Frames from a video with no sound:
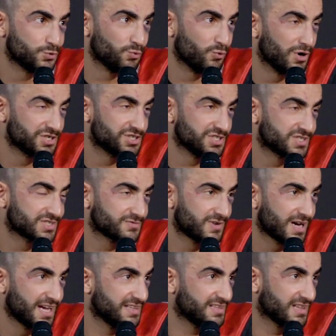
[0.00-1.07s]
to watch his
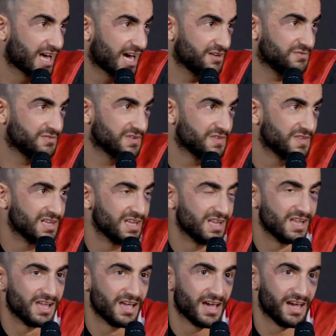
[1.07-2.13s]
fight live.
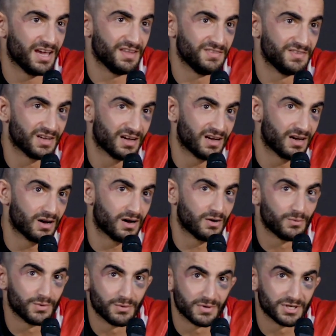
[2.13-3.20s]
And
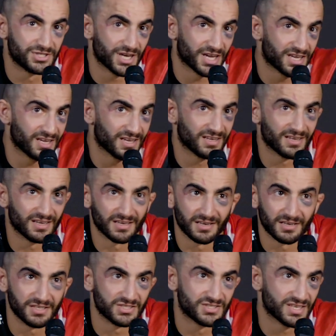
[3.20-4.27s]
we were checking
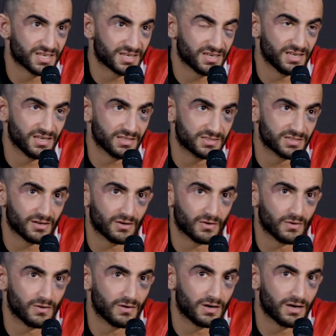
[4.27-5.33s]
his technique.
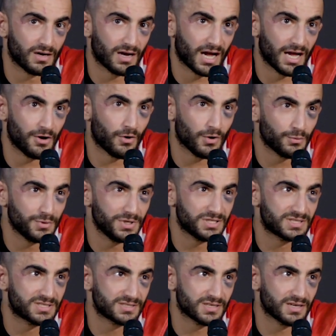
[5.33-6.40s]
So I
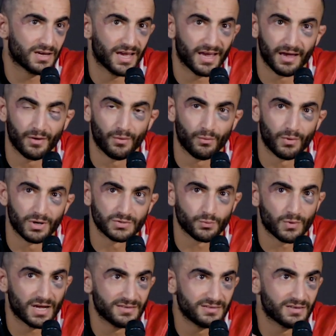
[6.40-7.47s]
always
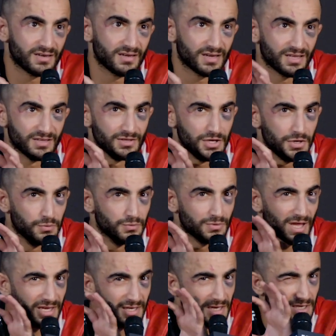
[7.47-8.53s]
was wondering and
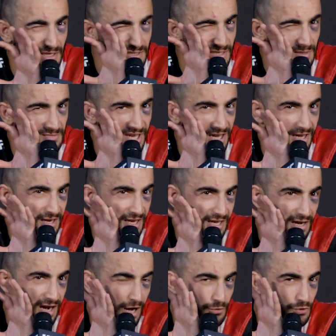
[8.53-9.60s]
knew like some
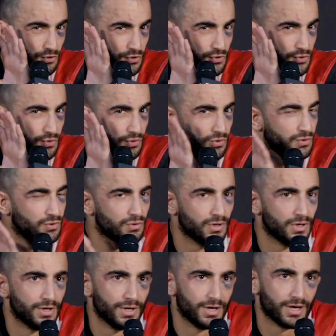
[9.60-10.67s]
technique, how to do.
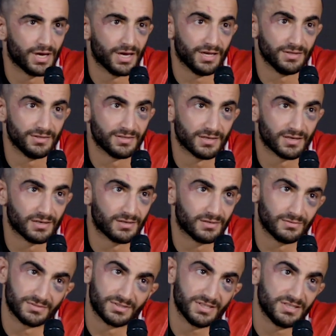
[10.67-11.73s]

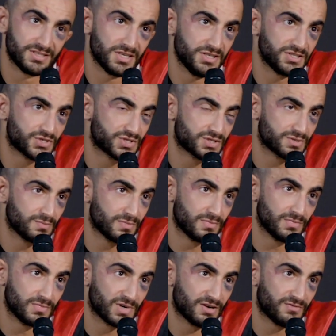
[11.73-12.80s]
And since
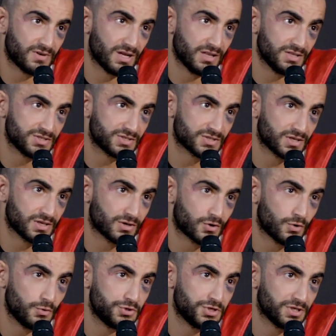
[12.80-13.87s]
Rafael is
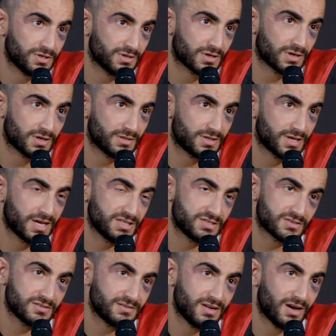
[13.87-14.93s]
coaching
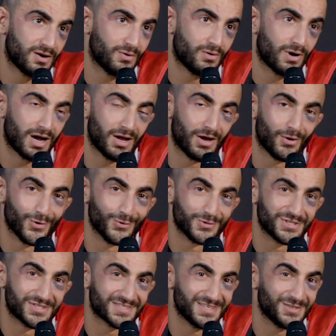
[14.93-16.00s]
Tyson, now I
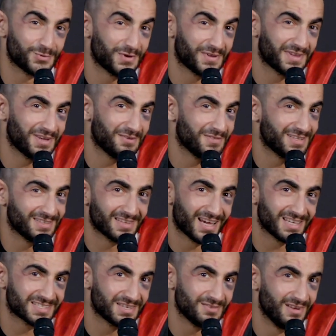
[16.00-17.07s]
always sit with him and
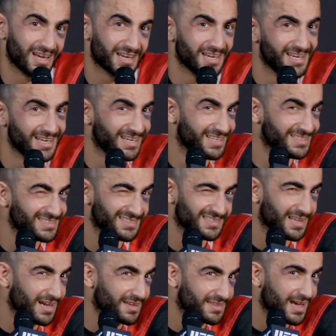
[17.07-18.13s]
ask him like, is
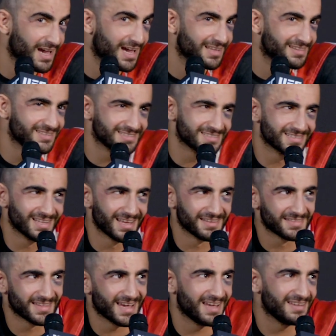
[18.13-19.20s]
it like that? Is it
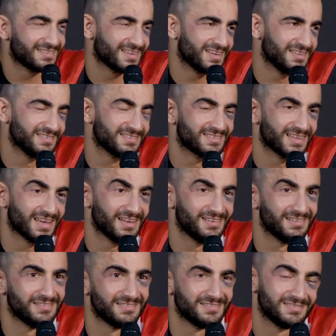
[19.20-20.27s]
like that? And
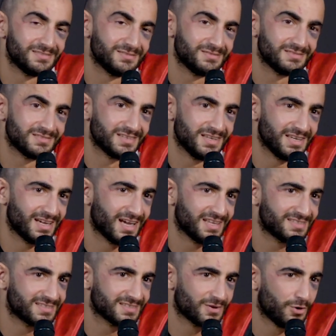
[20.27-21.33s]
then he
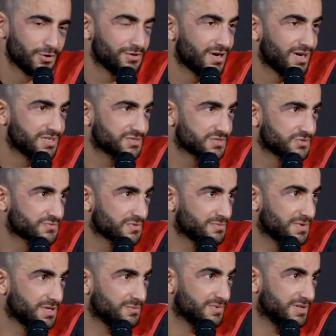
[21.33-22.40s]
got all the answers
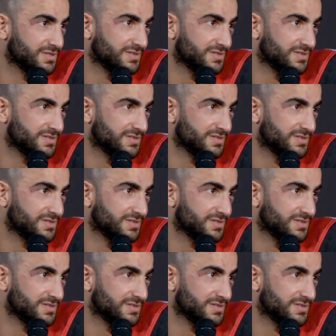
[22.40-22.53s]
from him.